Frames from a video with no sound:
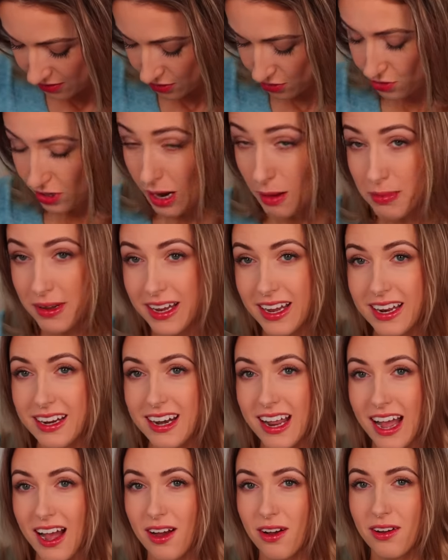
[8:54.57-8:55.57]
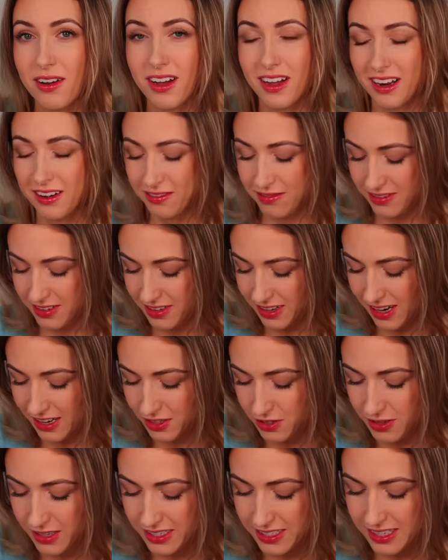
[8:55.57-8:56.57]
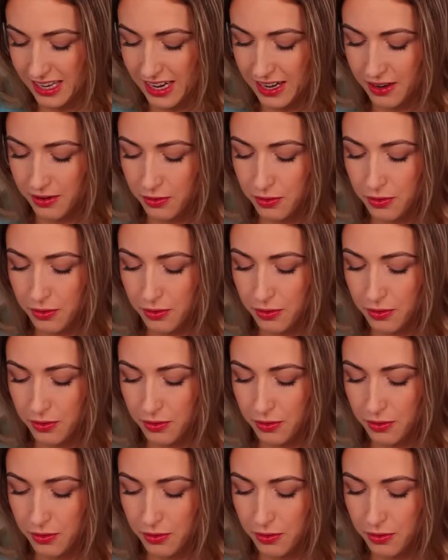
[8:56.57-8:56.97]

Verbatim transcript: Dropping it now. I got too excited.